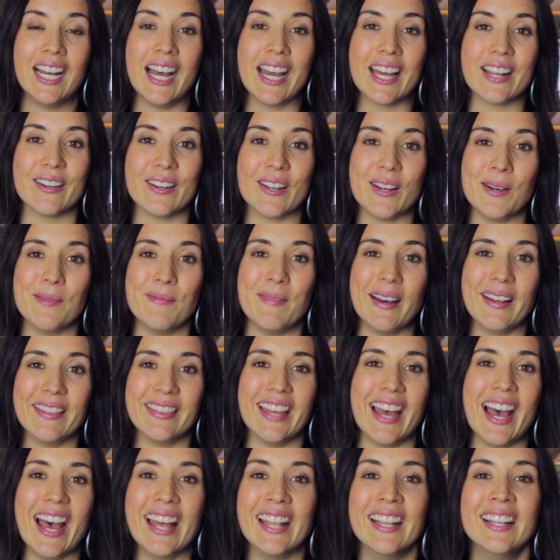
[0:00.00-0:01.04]
I don't know about
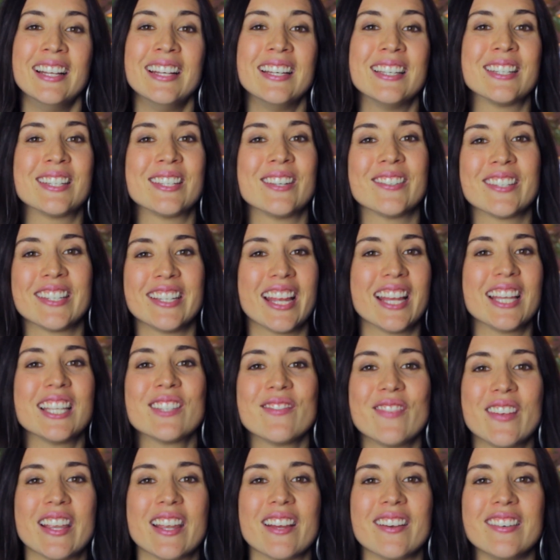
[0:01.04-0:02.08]
that. So
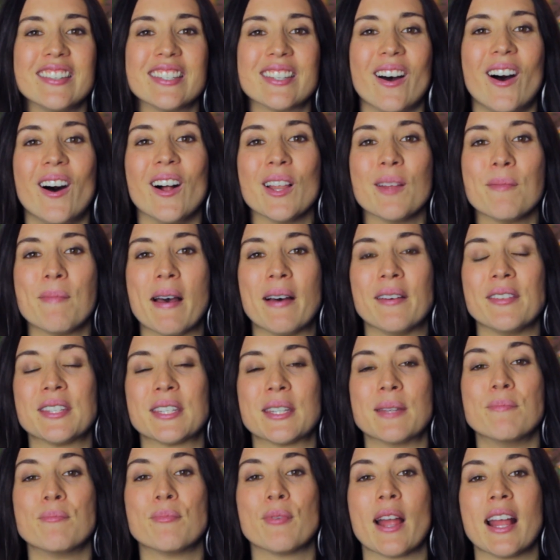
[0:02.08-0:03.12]
today's video is all about
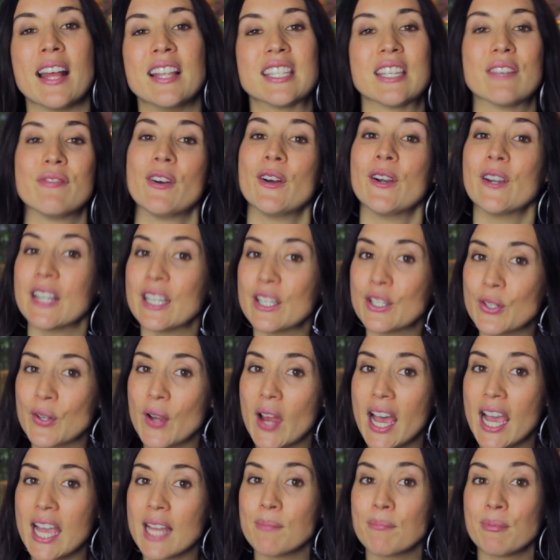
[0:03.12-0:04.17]
some brands I've already
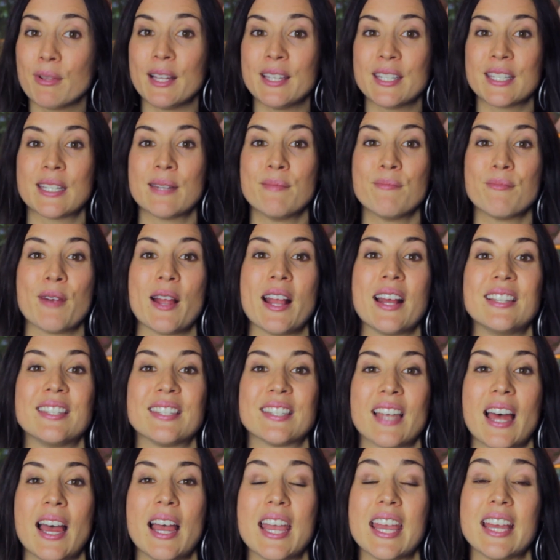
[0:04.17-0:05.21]
tried, plus some
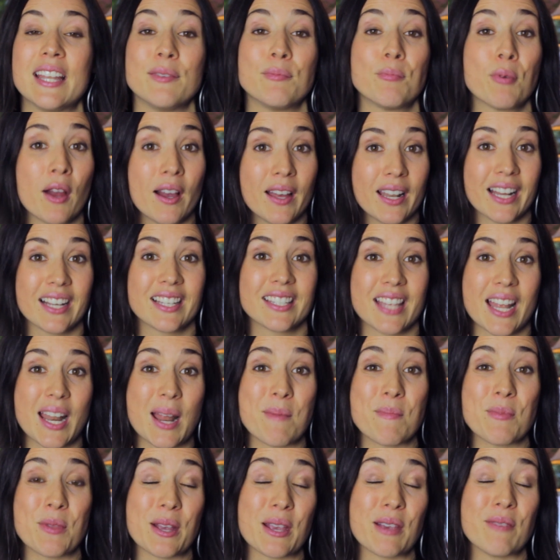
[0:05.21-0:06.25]
brands and products that
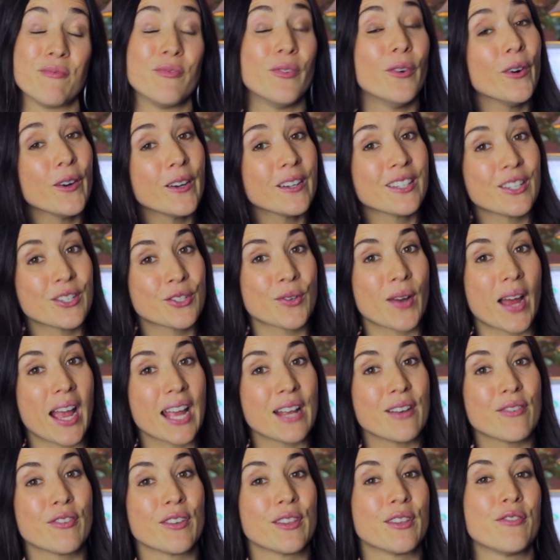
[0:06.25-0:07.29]
I'm looking forward to
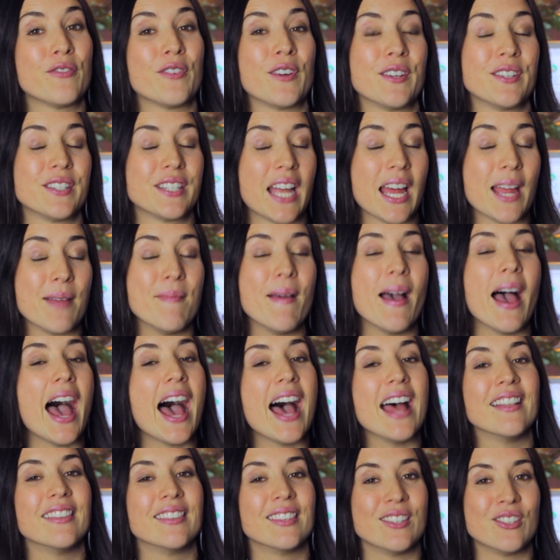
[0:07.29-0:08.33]
trying for the first time
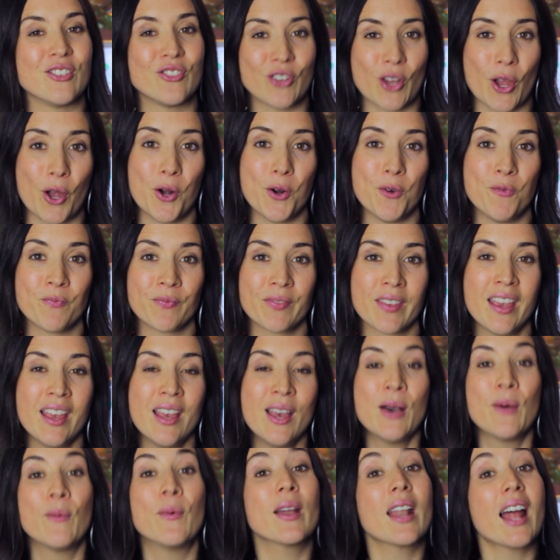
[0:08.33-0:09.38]
at the show.
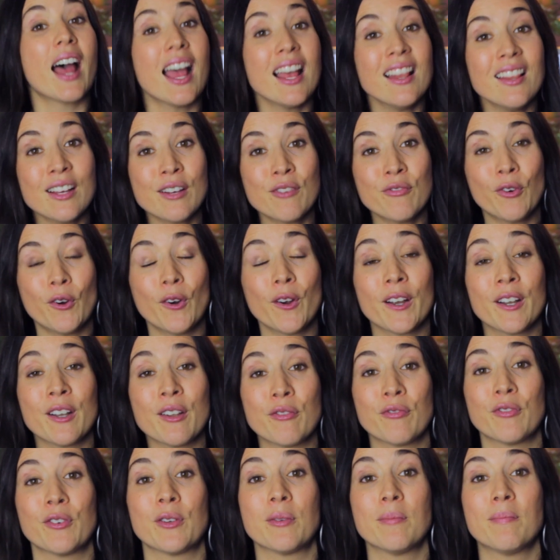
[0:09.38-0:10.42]
What I look for in
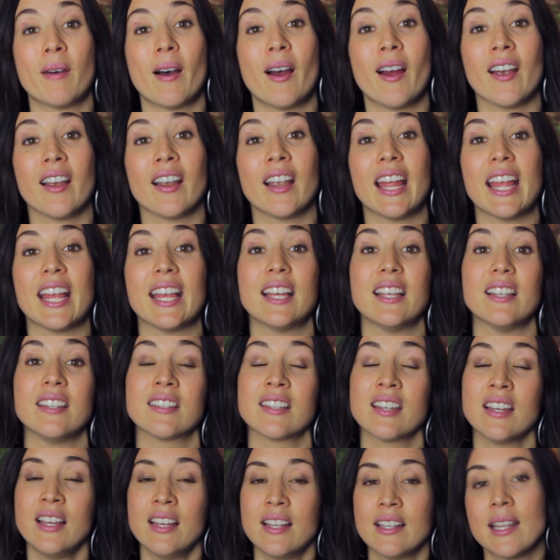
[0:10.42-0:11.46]
a food bar
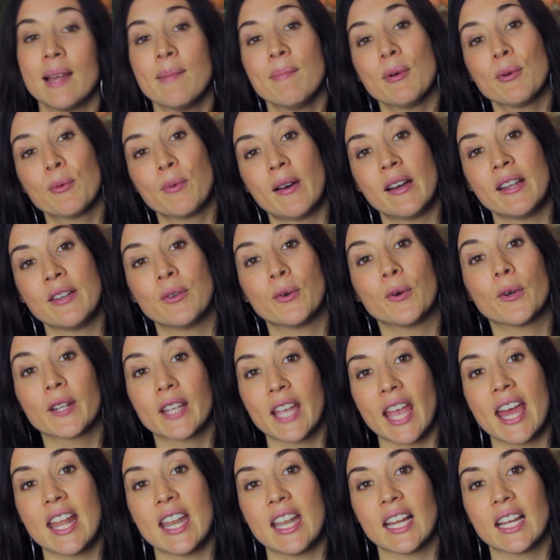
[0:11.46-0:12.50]
is, number one,
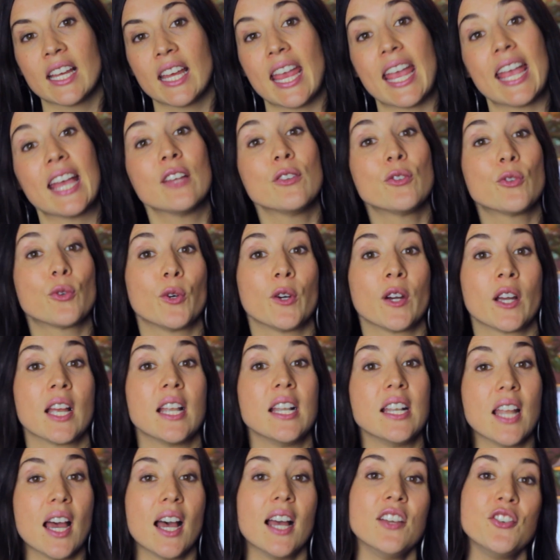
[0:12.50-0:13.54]
organic and/or
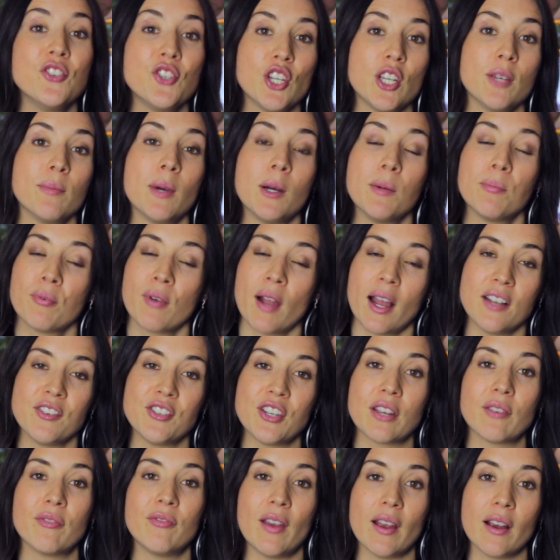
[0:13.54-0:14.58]
non-GMO
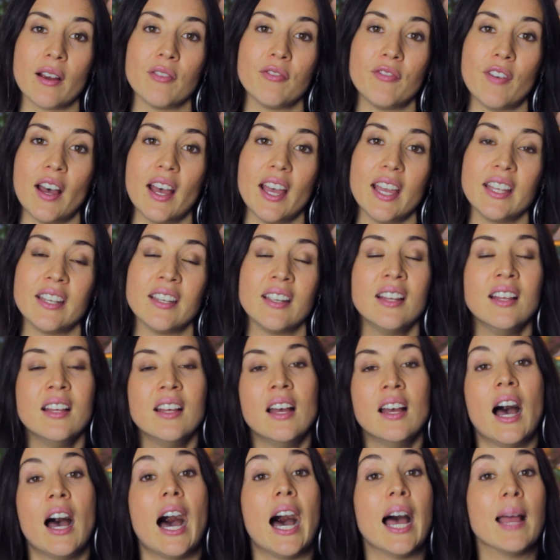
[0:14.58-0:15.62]
project verified.
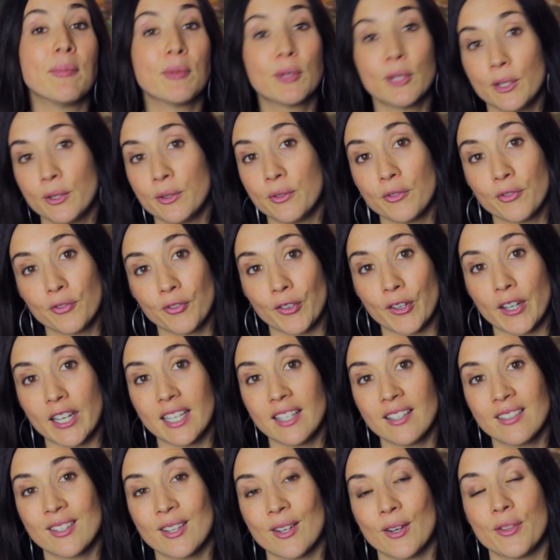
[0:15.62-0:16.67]
I'm
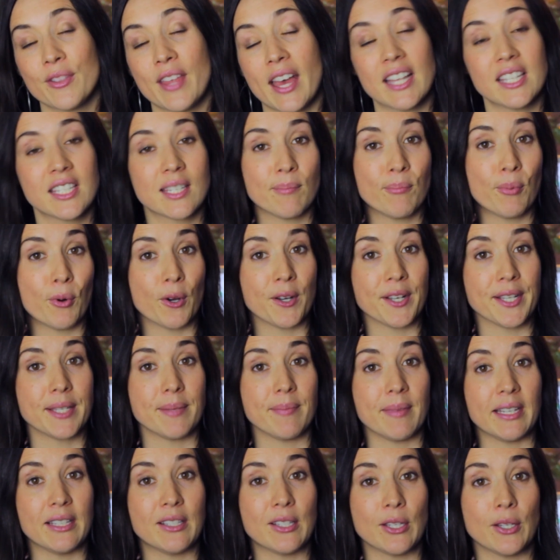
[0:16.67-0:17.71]
gluten-free, so that's important
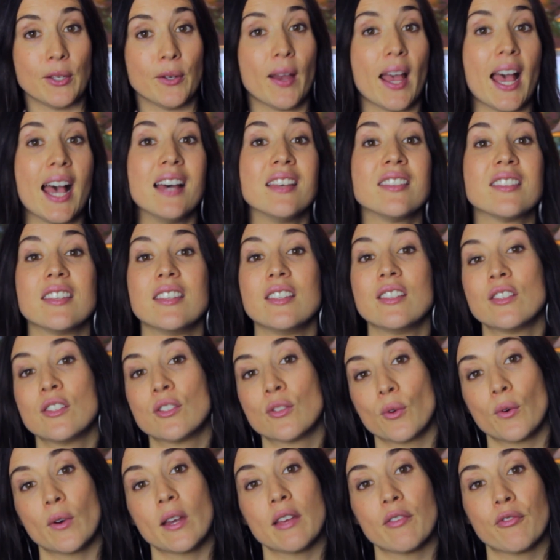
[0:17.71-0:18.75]
to me too, as is
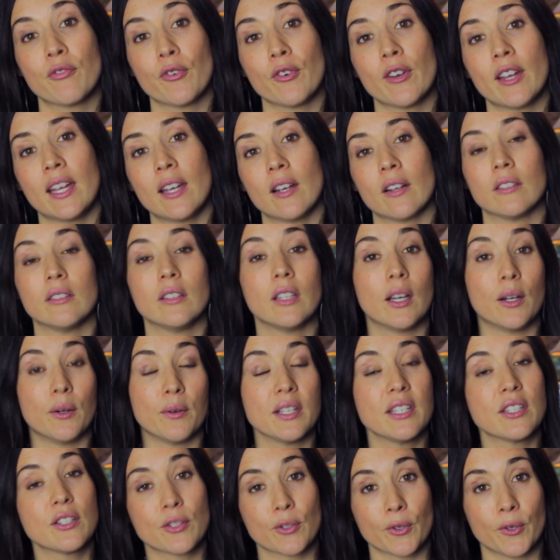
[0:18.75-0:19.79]
soy-free or low
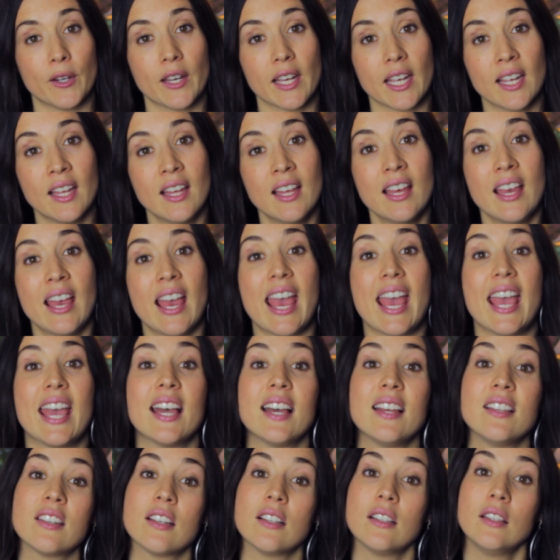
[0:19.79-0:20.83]
in soy,
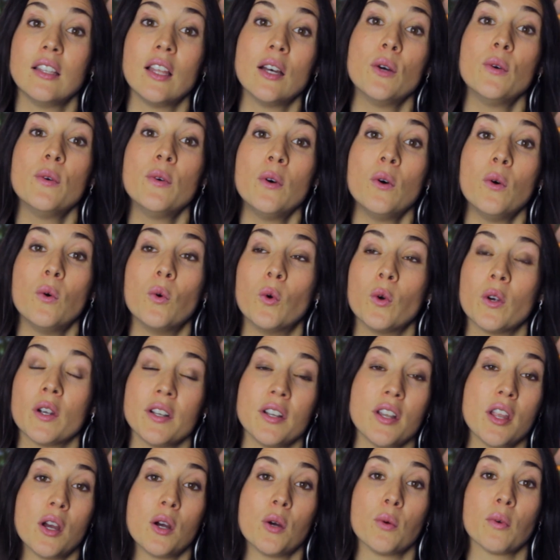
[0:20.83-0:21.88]
and low or
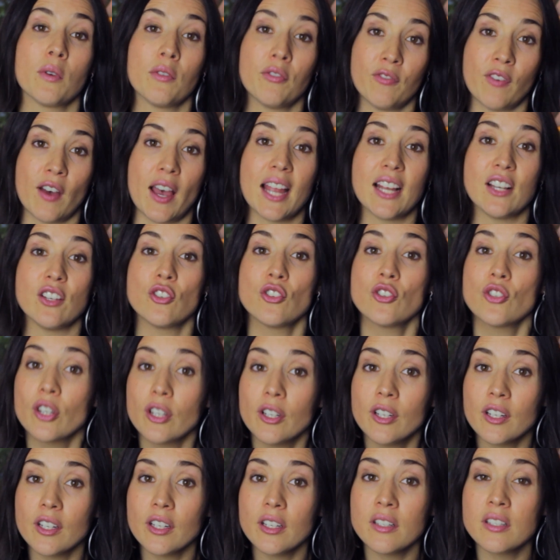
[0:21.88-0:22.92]
no refined
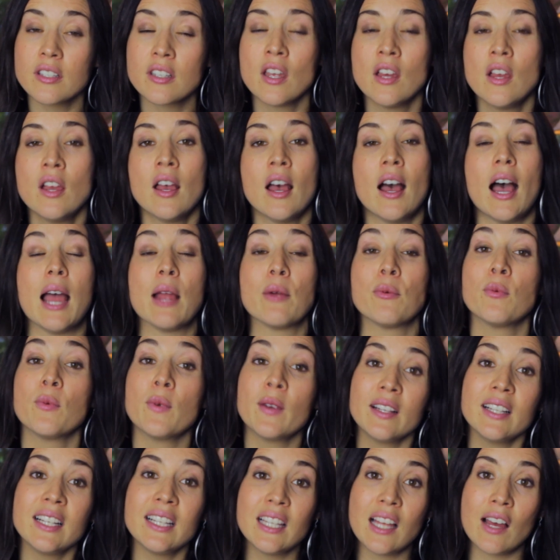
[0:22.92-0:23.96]
sugars. I
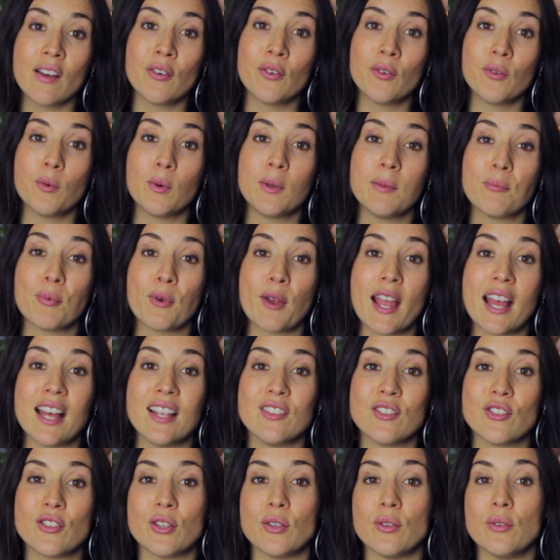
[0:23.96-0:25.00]
really love it when
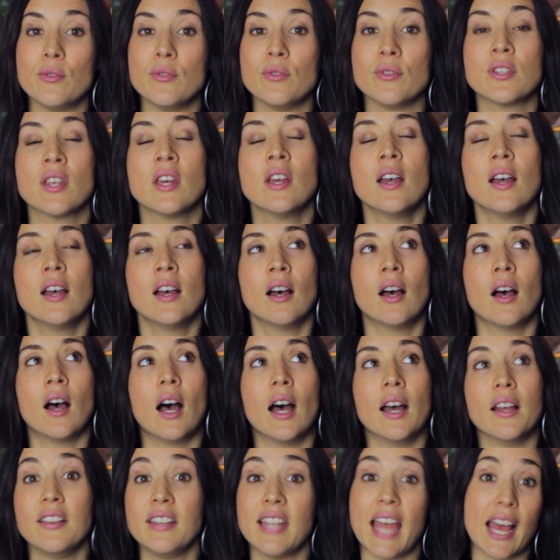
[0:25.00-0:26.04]
brands use
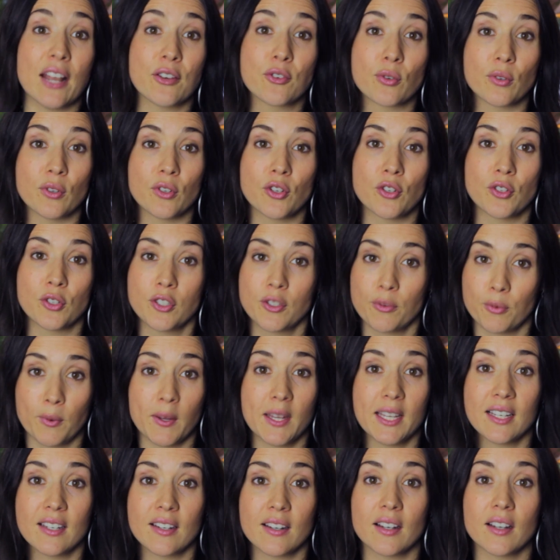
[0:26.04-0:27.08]
natural
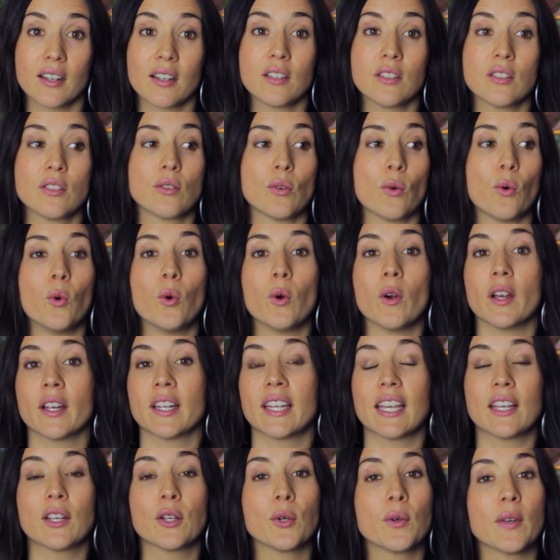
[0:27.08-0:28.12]
sweeteners or
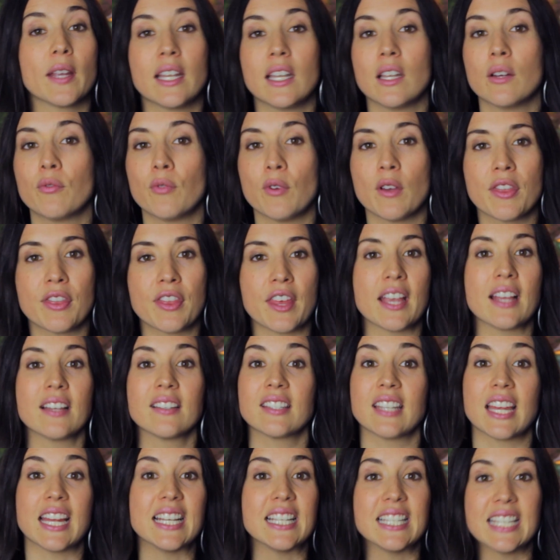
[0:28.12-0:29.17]
get creative with
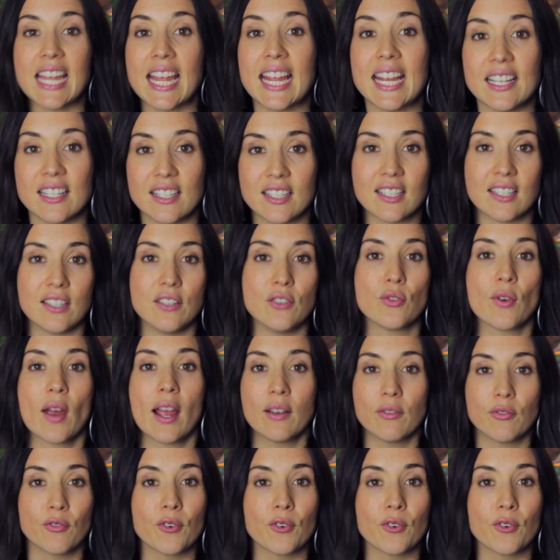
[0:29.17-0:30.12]
things like dates and dried